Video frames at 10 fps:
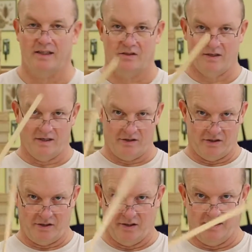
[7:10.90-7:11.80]
and so
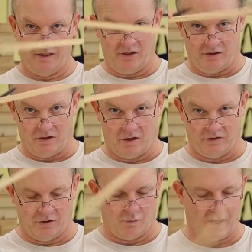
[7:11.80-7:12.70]
this is
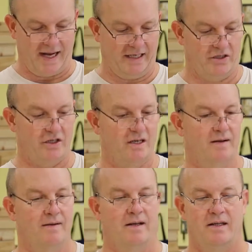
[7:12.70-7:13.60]
called your wedge.
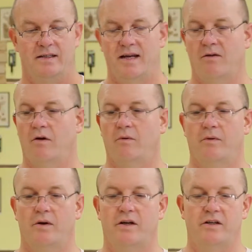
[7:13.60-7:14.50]
Now what we
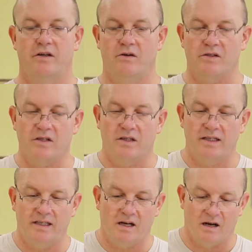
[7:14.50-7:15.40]
want to do is
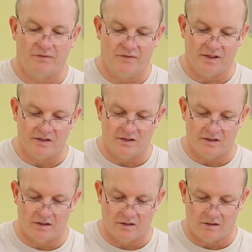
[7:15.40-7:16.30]
clean off this
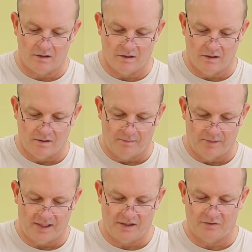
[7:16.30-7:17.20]
little
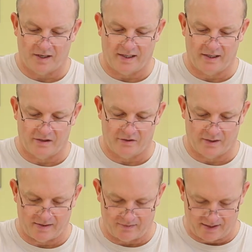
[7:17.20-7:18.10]
piece right here so
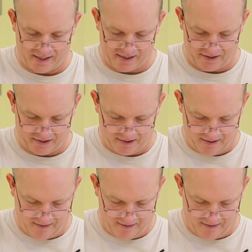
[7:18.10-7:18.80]
we have a nice